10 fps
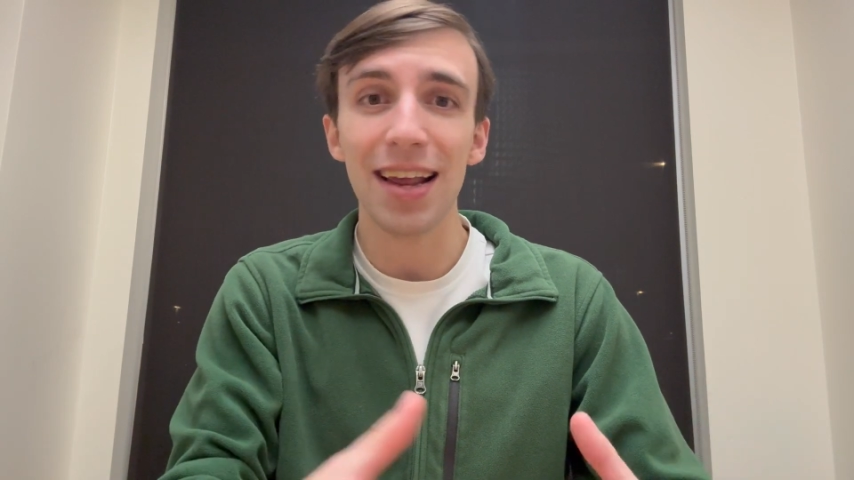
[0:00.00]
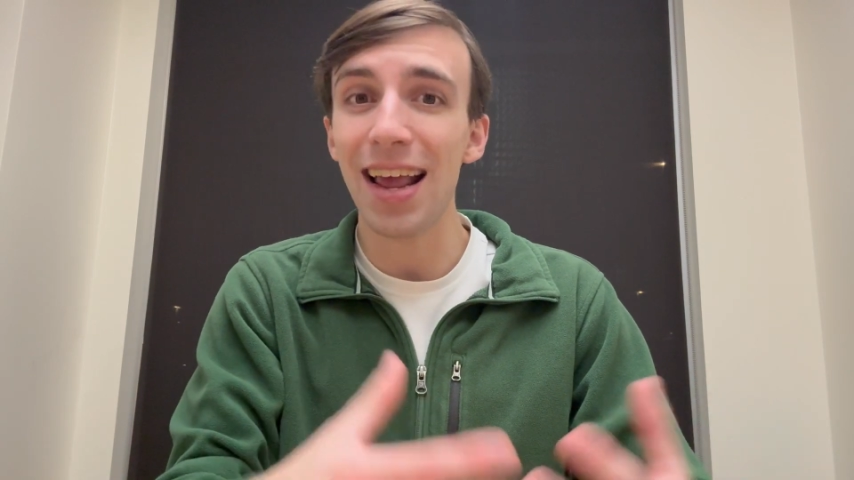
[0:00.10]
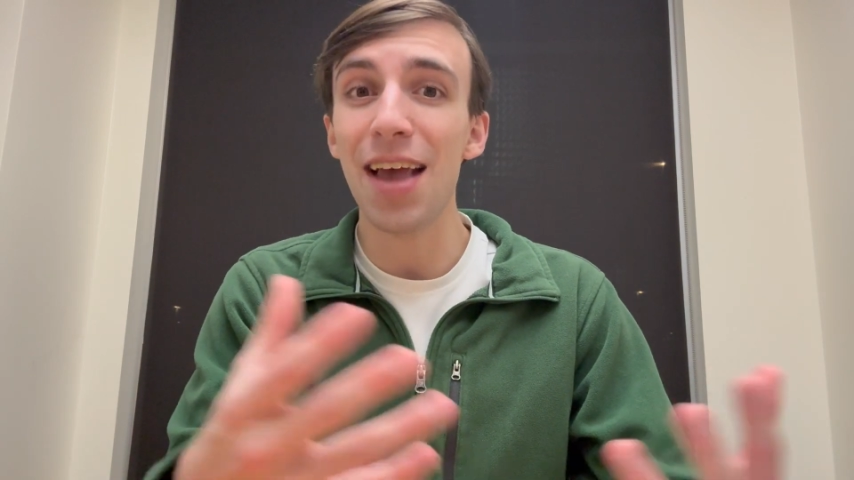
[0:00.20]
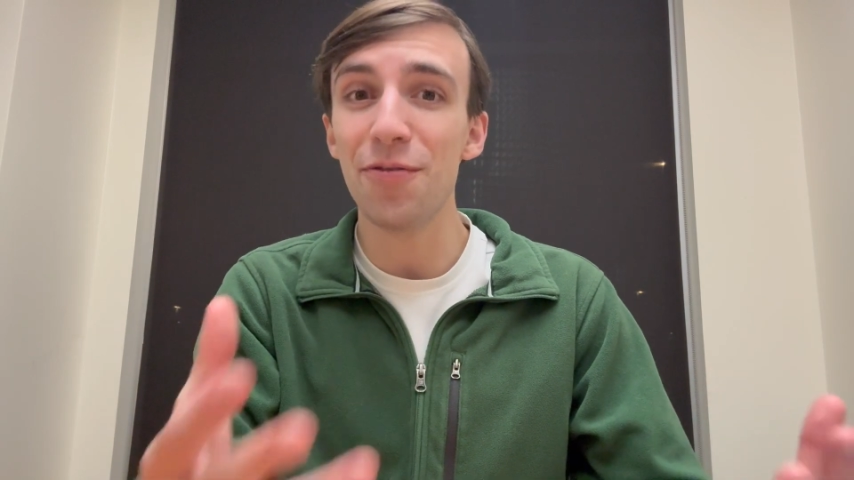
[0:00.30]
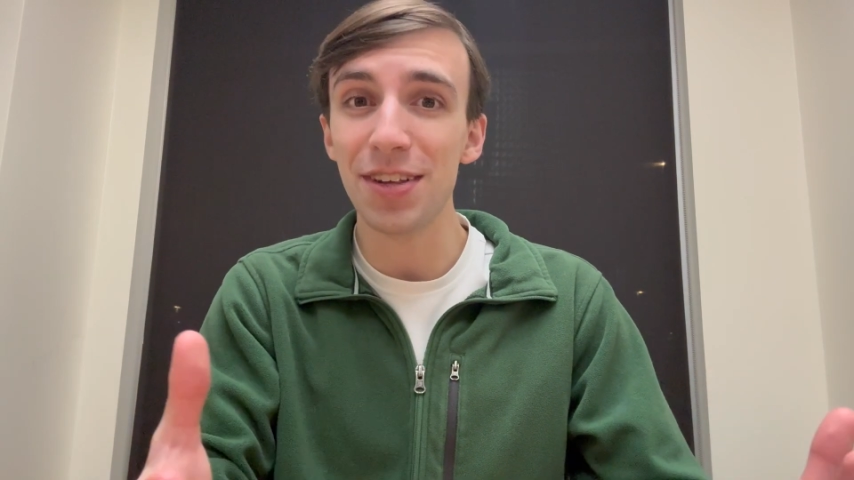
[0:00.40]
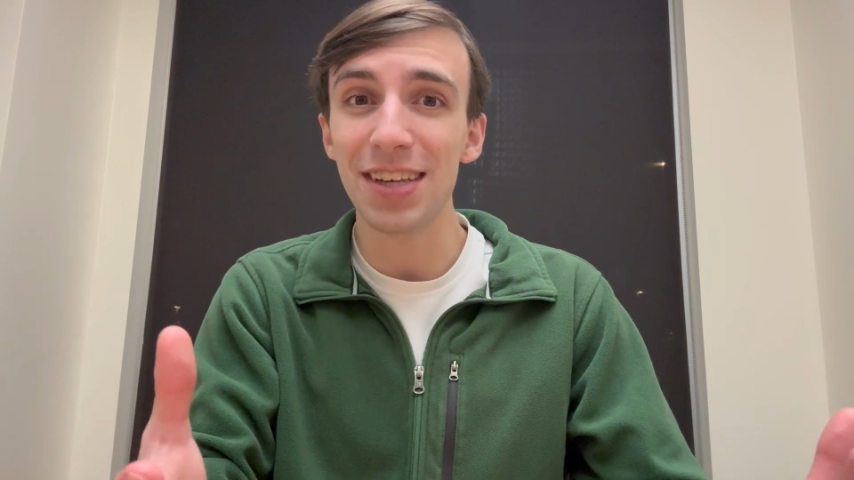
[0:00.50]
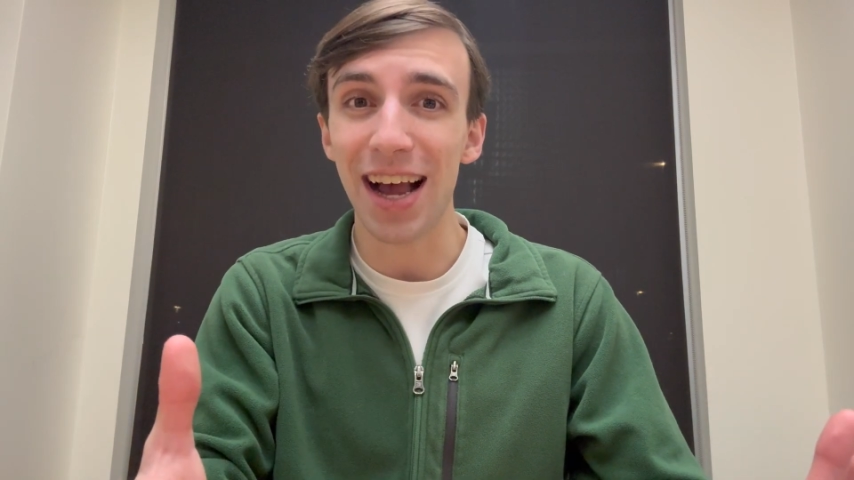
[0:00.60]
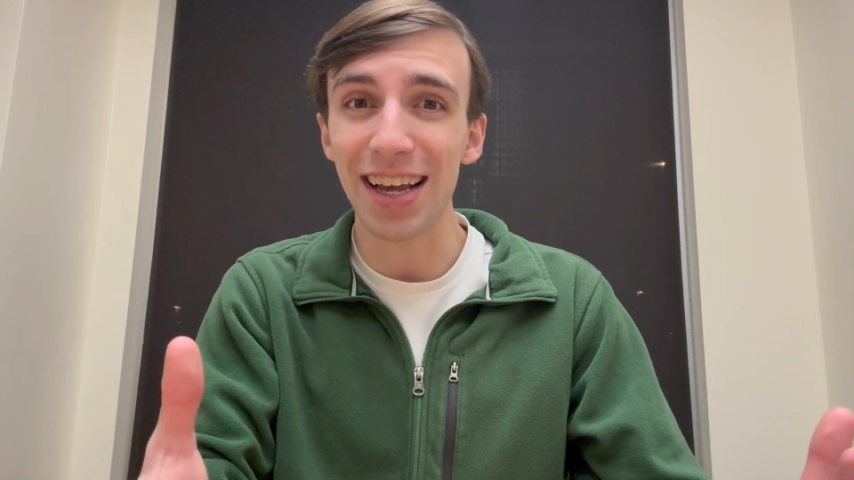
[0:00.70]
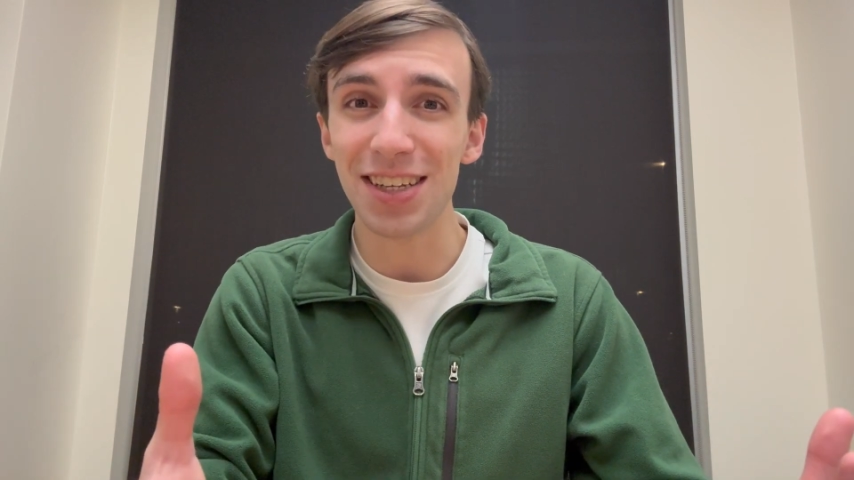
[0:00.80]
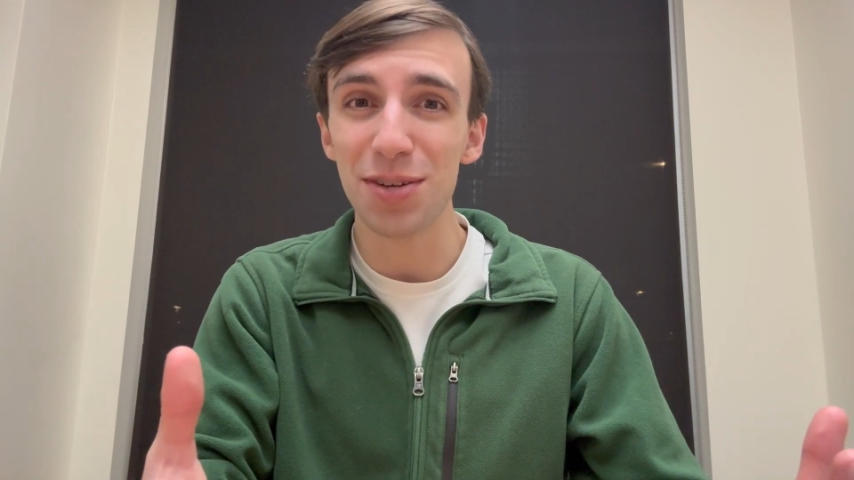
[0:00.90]

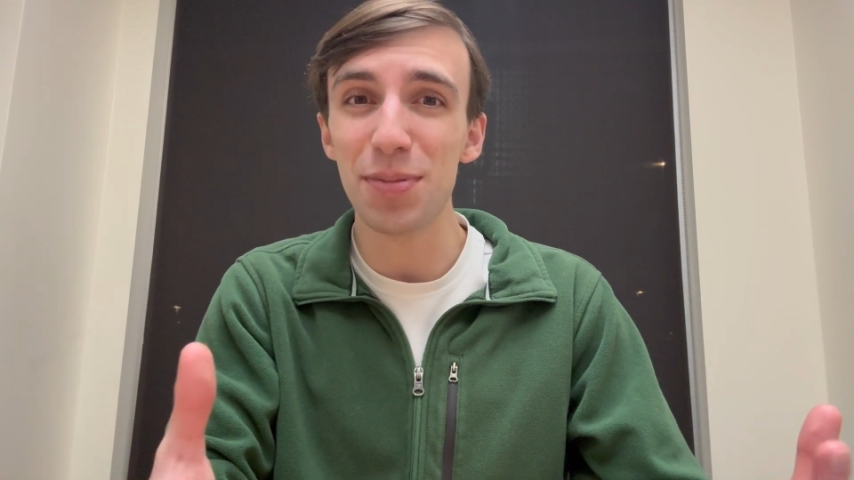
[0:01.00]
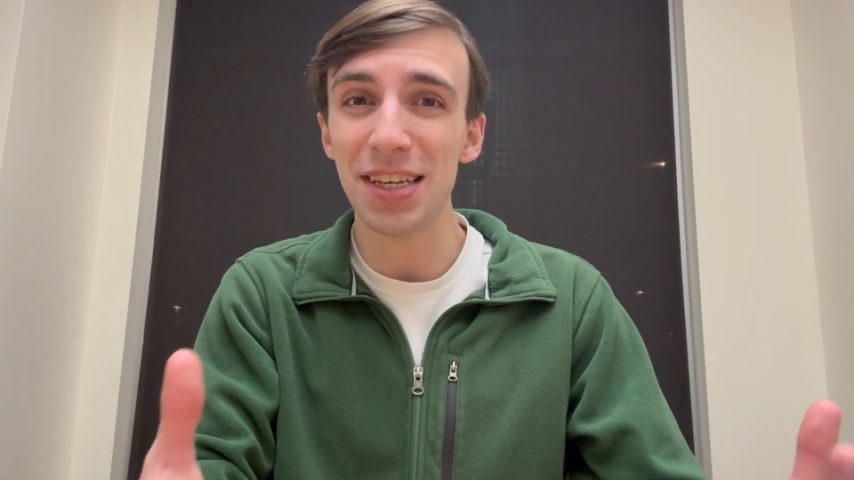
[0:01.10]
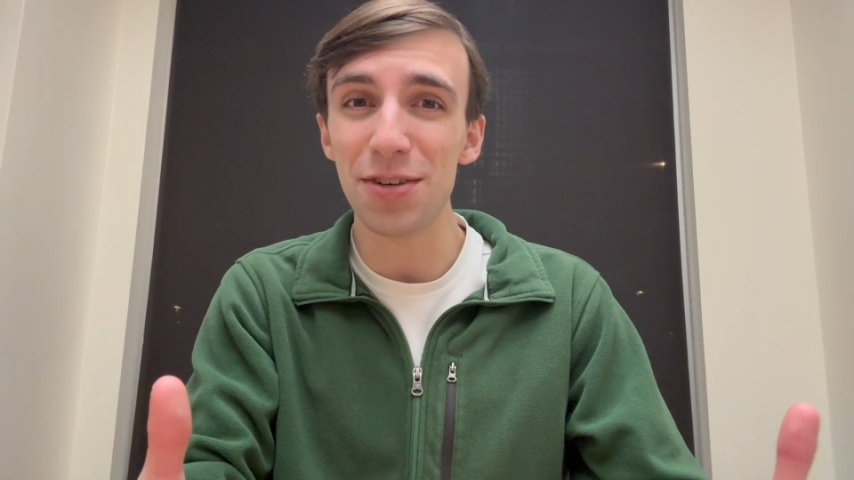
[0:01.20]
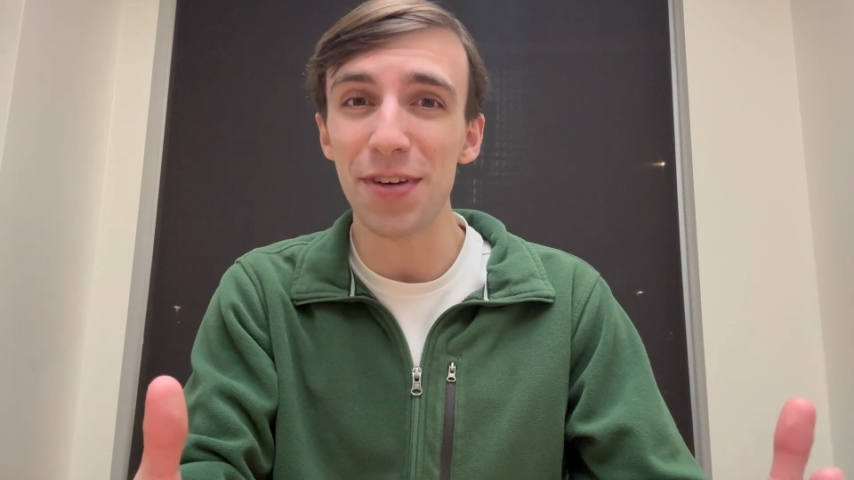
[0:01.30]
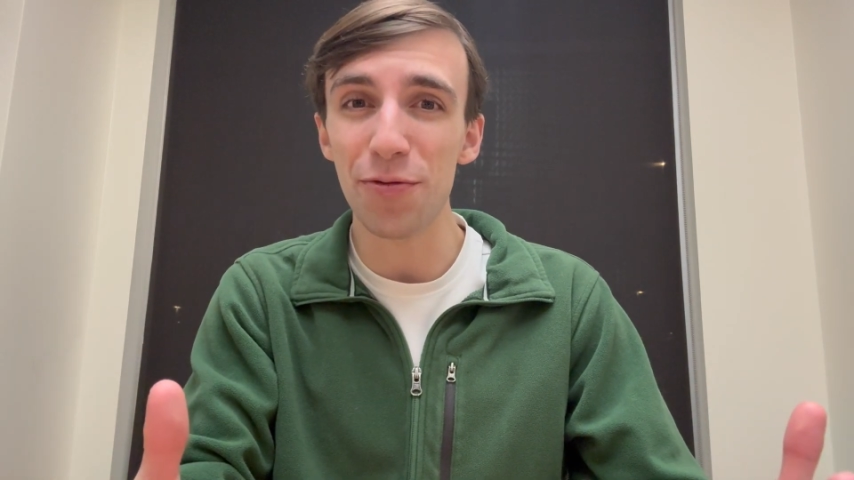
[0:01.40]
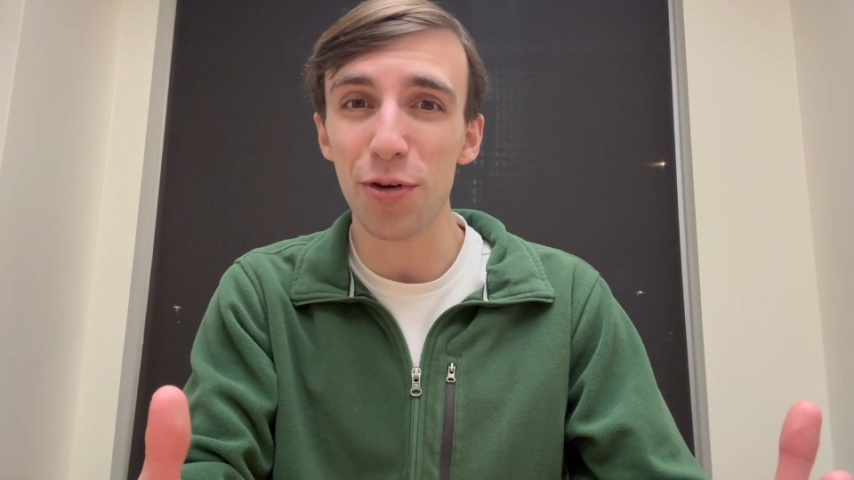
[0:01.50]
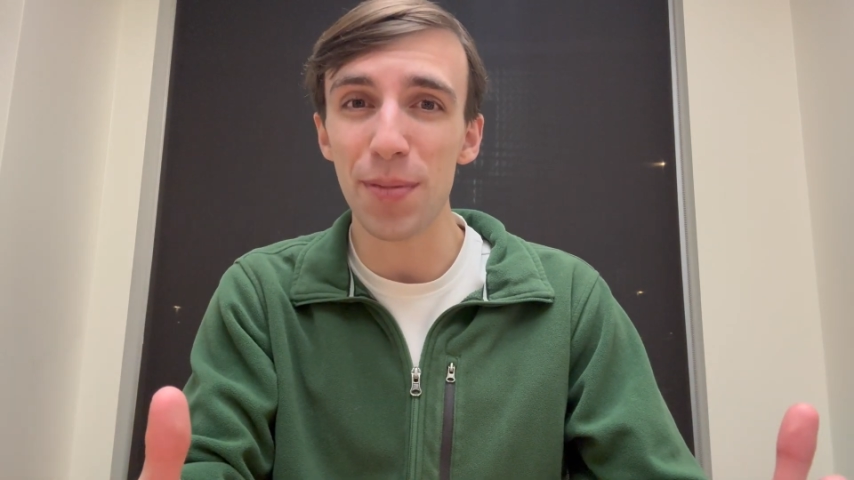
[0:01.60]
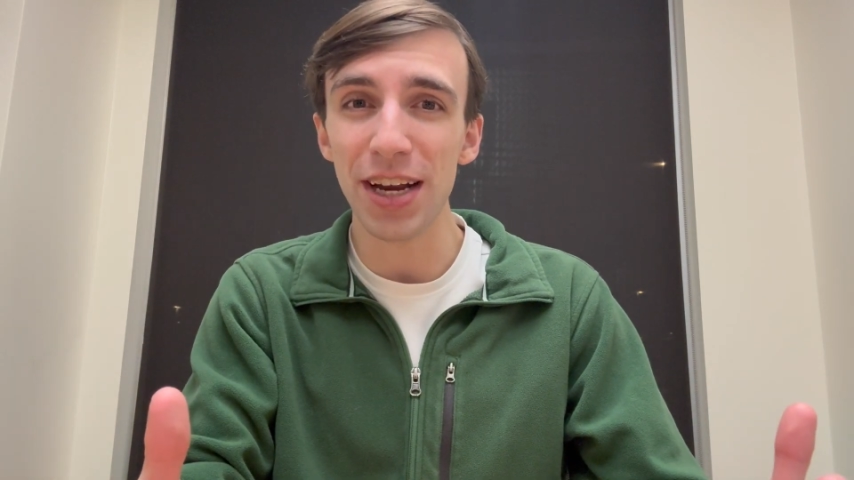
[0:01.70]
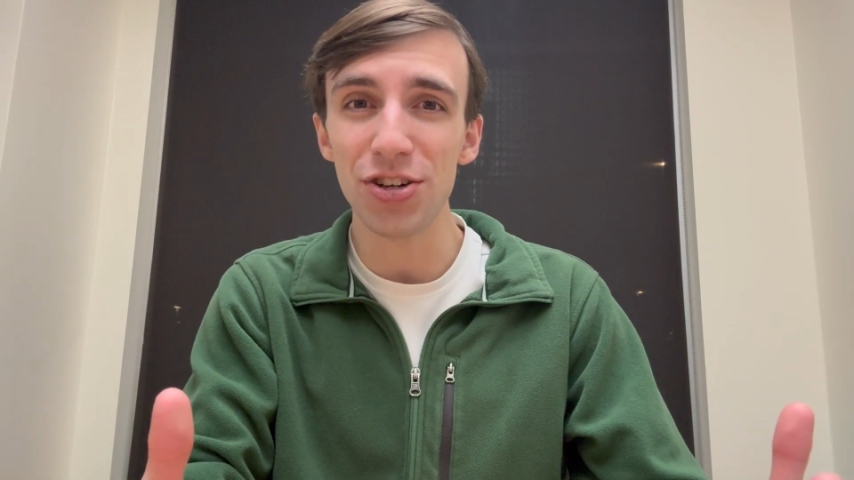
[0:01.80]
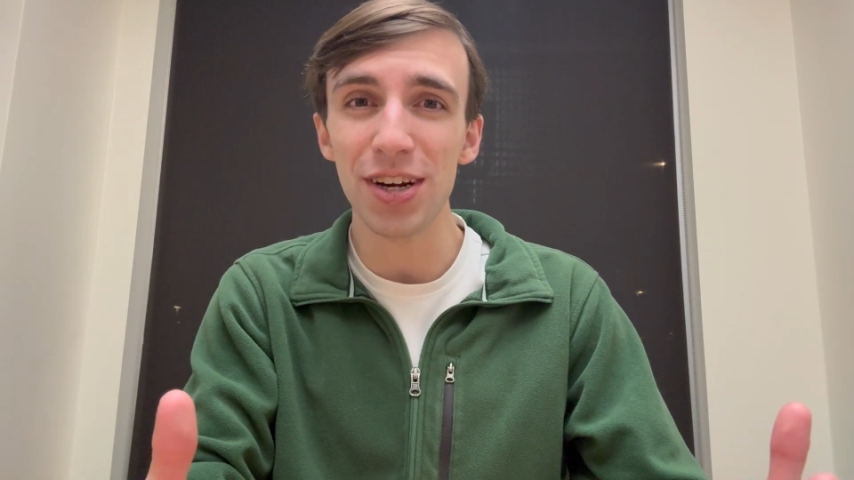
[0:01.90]
emphasized piece of
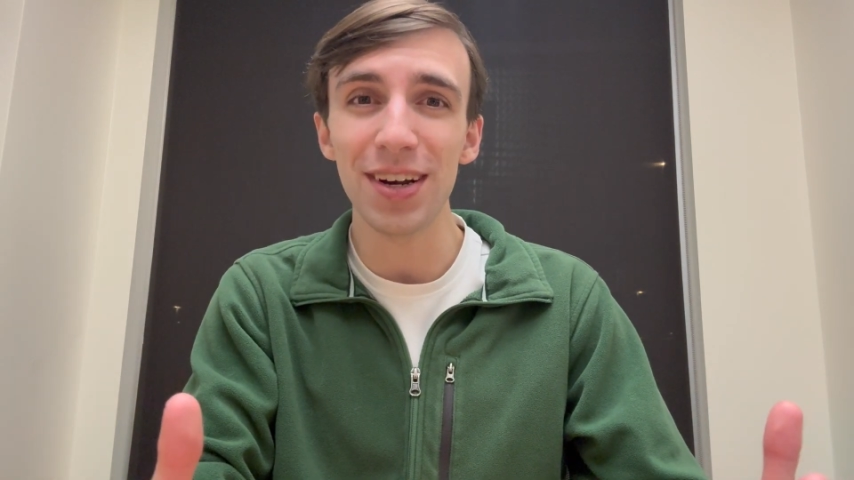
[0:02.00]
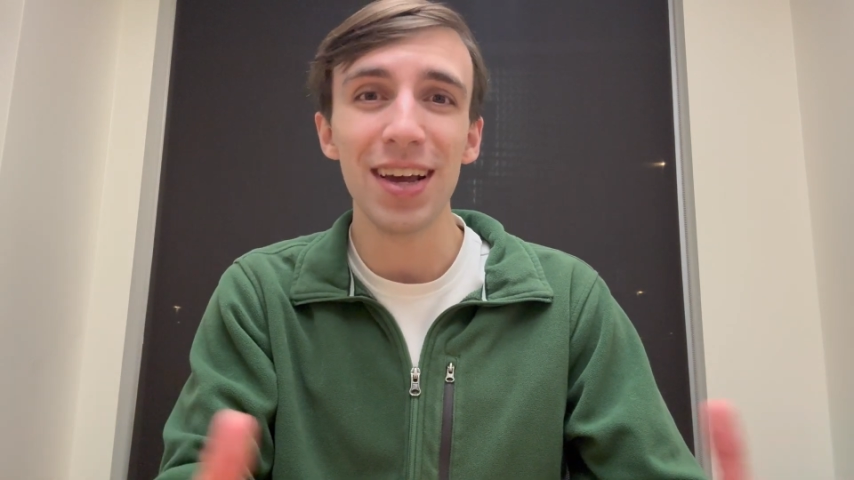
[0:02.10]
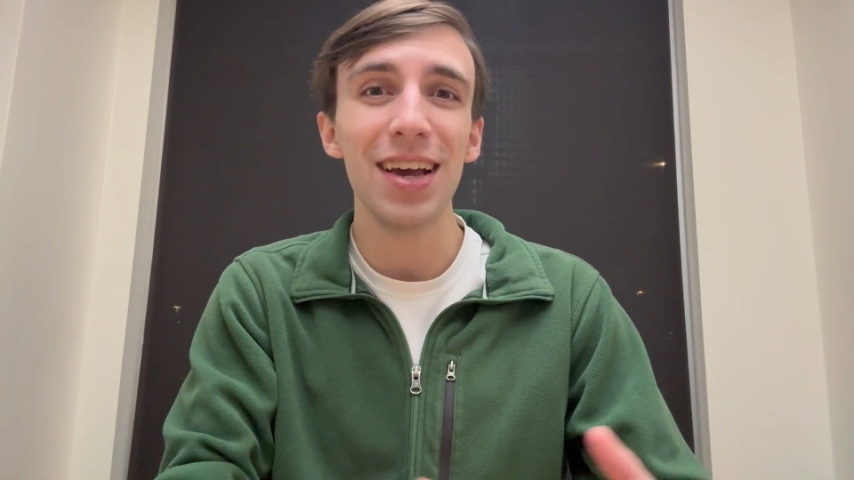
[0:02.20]
information.